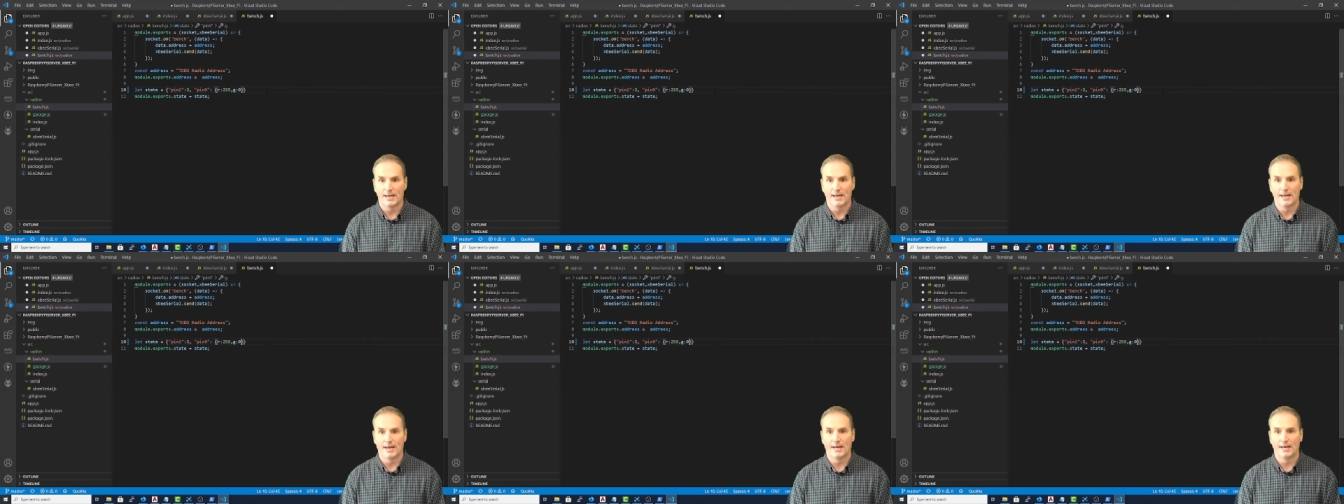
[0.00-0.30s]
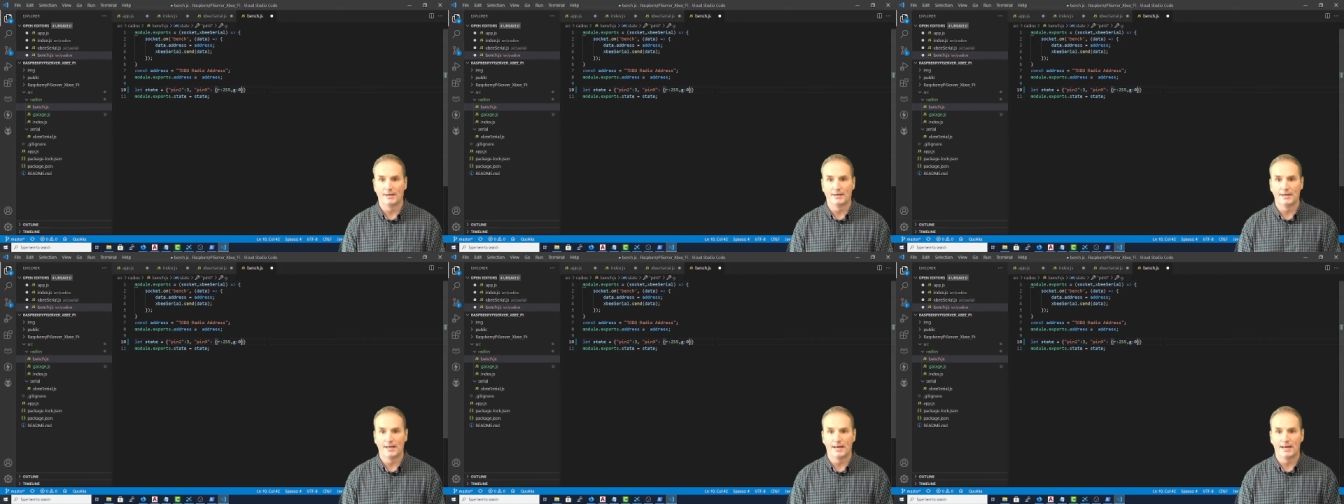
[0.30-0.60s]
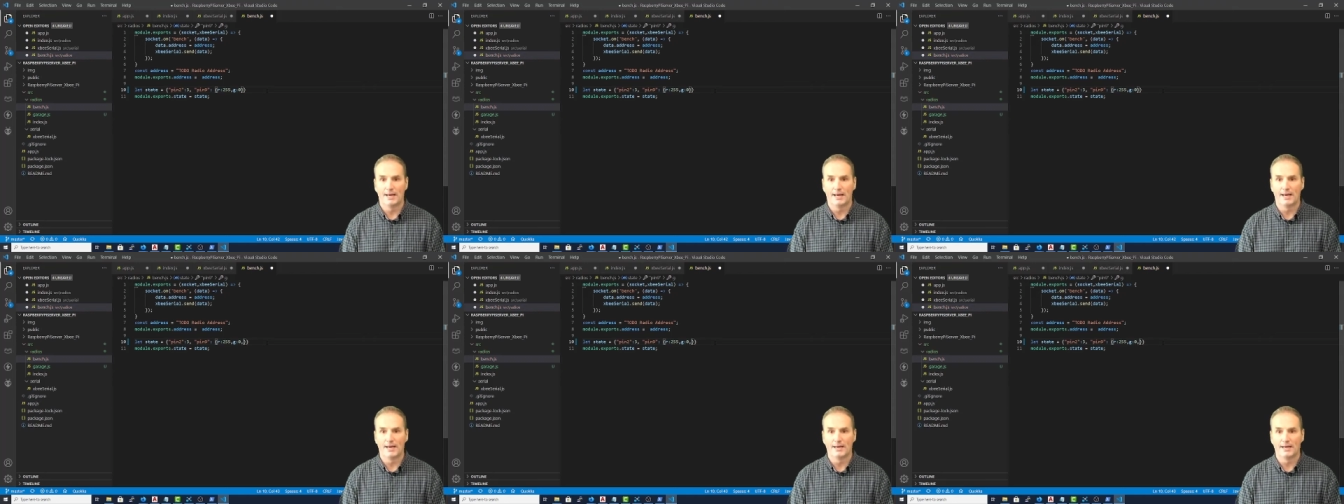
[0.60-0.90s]
and
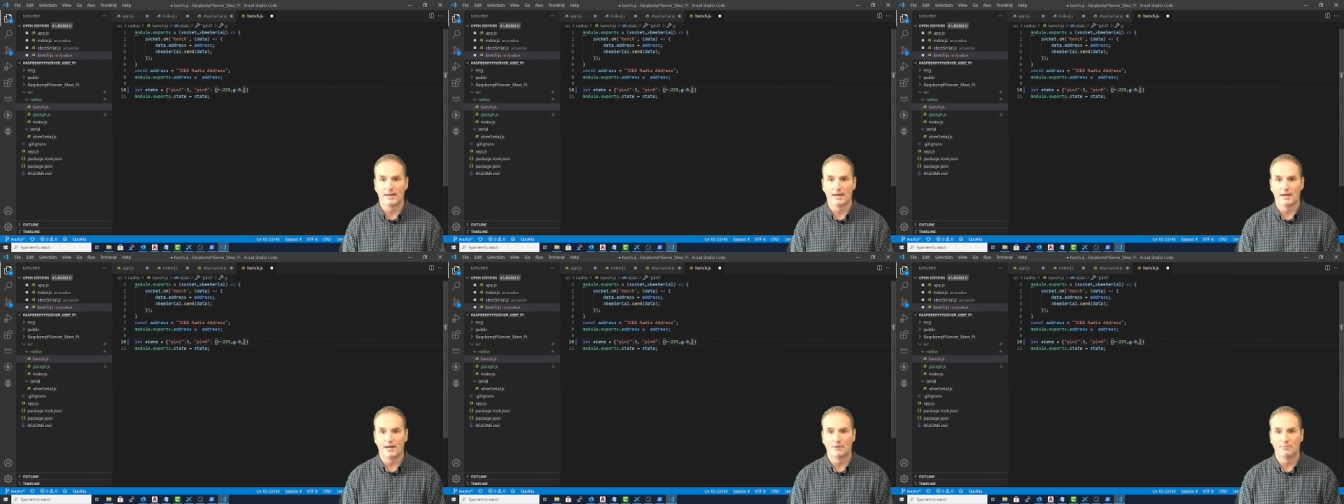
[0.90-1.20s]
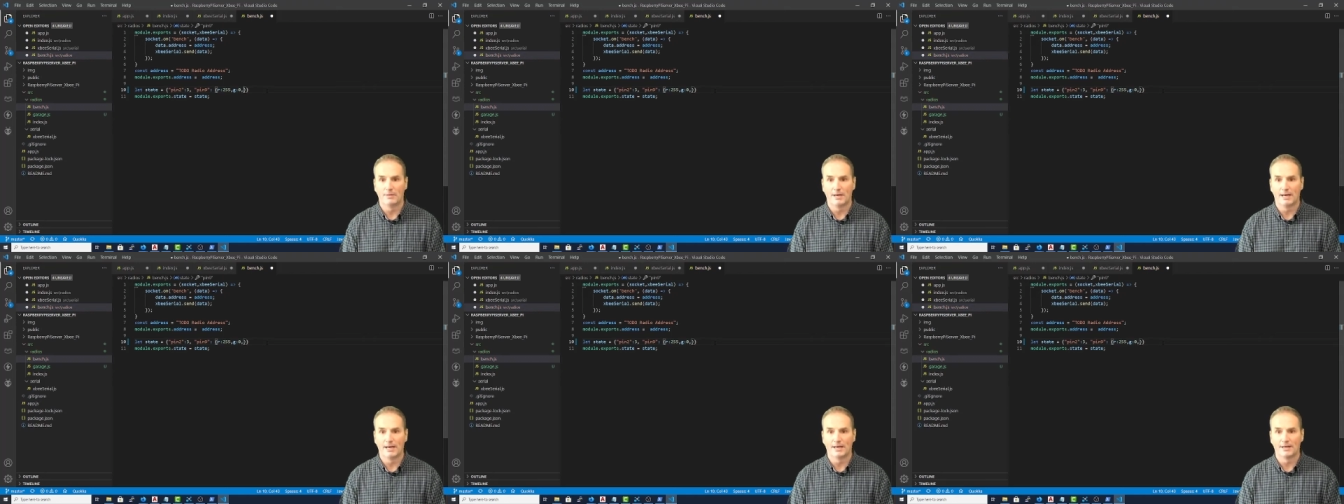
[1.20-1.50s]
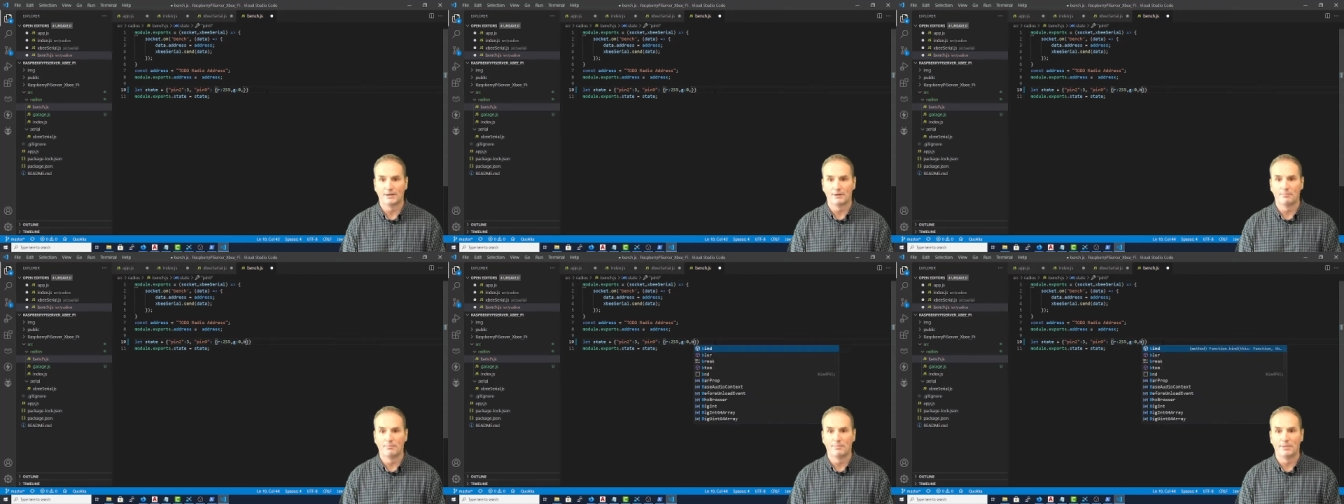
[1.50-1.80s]

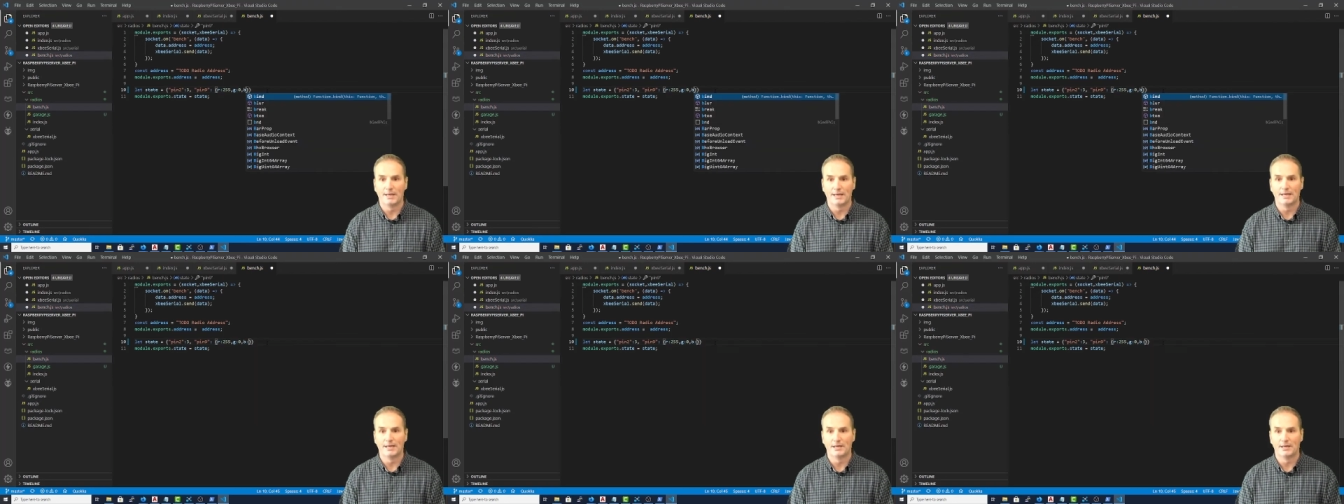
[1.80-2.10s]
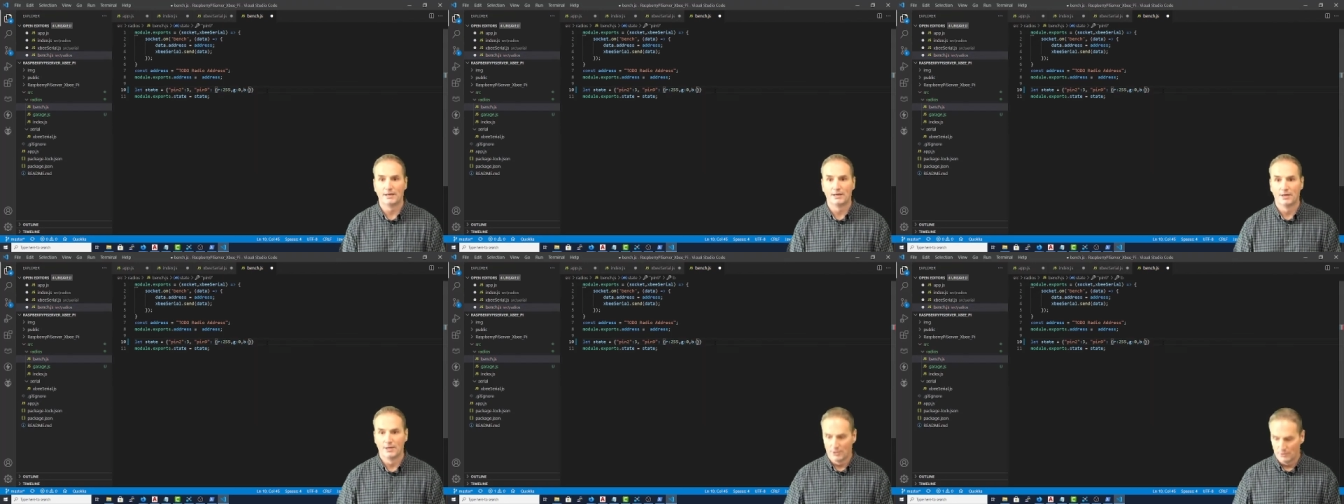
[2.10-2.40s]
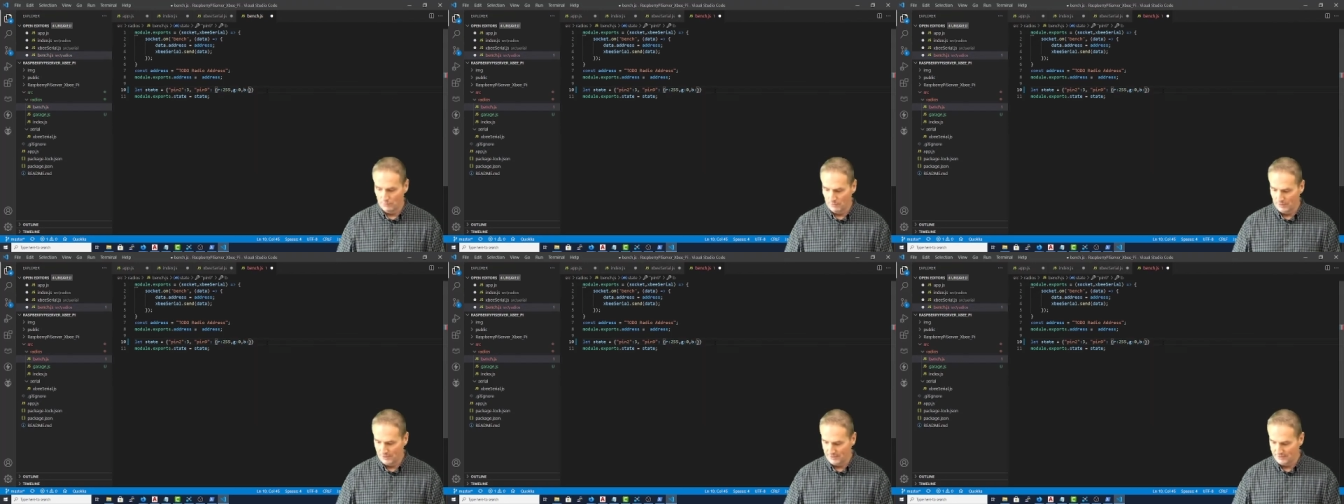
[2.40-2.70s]
a B
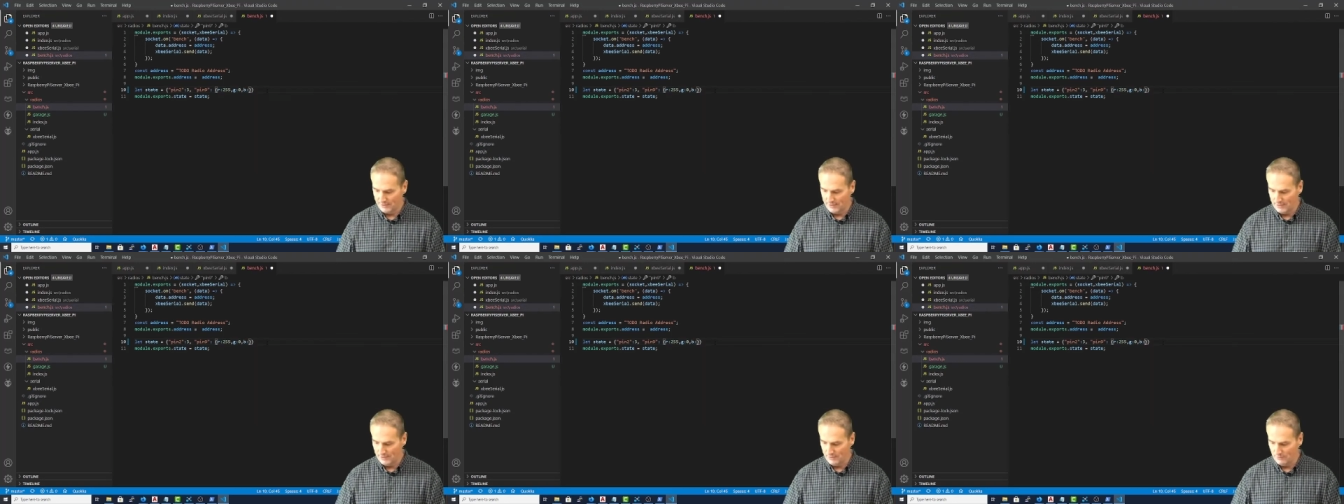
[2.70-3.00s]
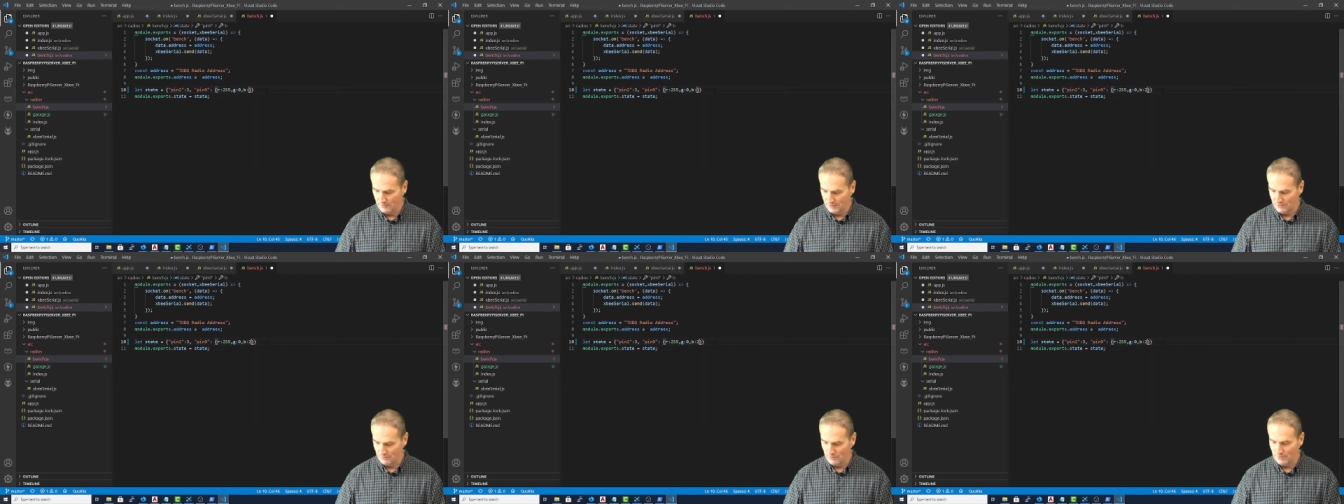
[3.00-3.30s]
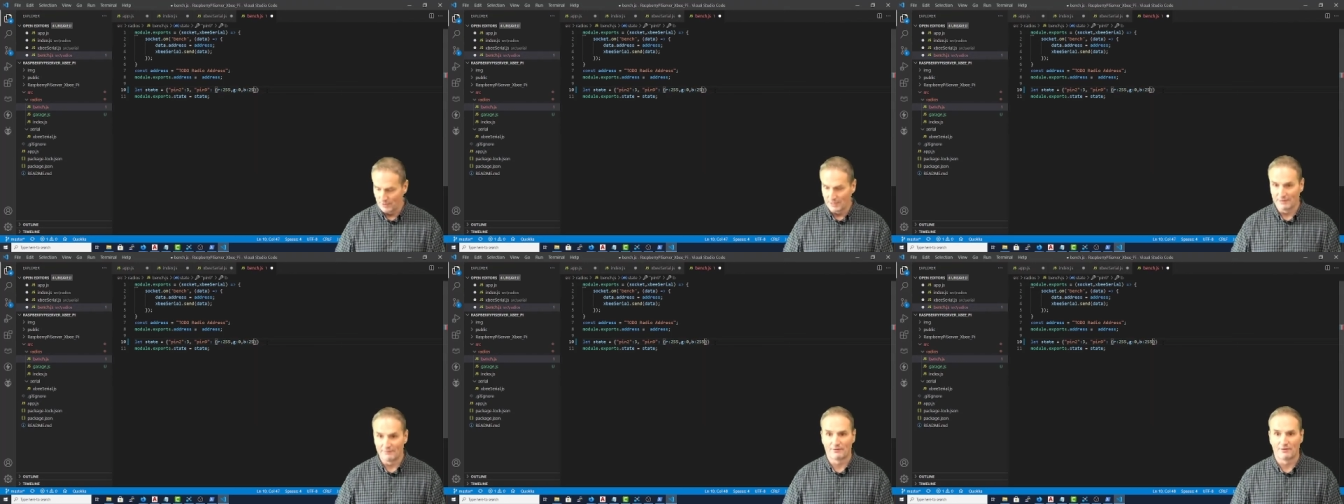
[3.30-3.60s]
with
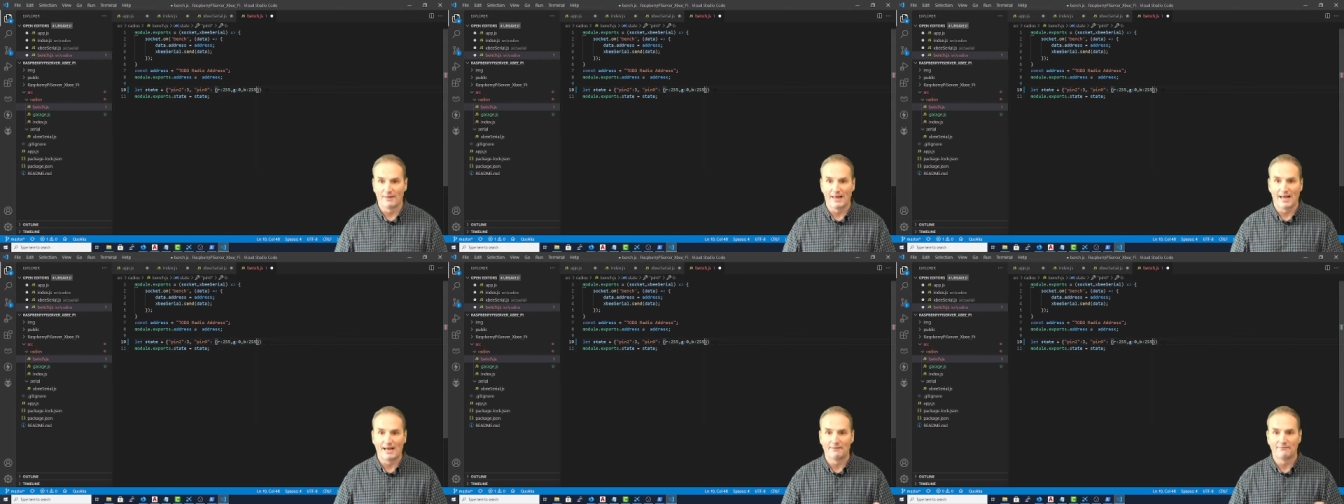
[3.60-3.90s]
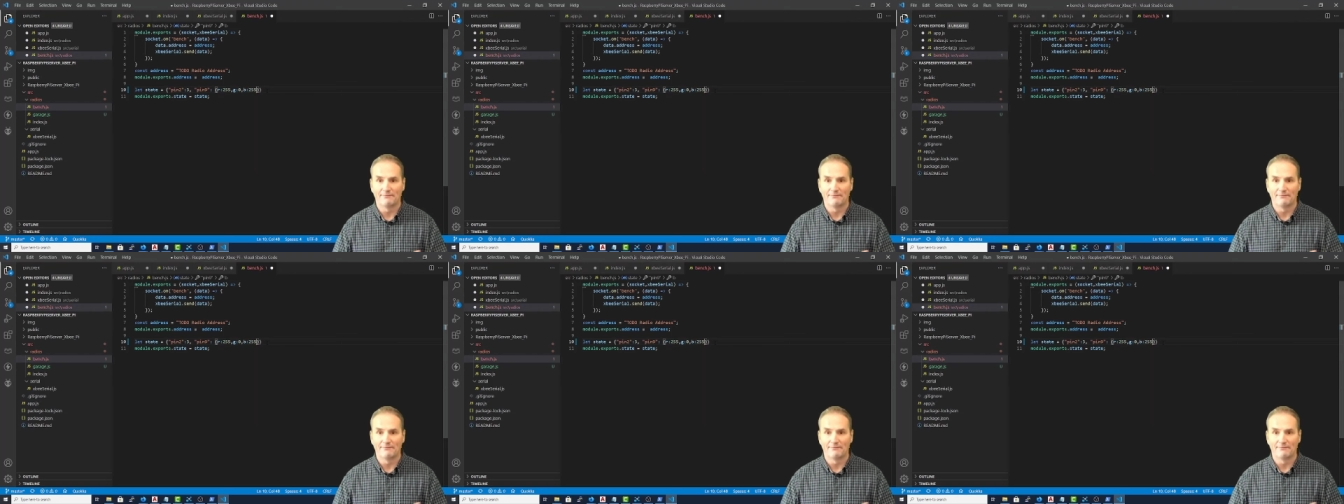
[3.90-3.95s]
whatever that